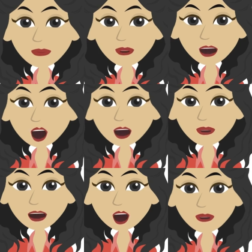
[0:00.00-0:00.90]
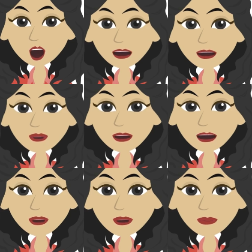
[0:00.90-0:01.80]
Today we're also going to
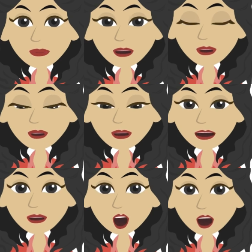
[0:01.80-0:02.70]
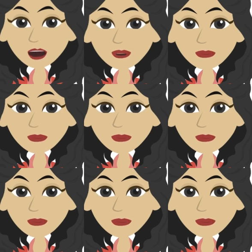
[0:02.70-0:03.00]
learn about how we,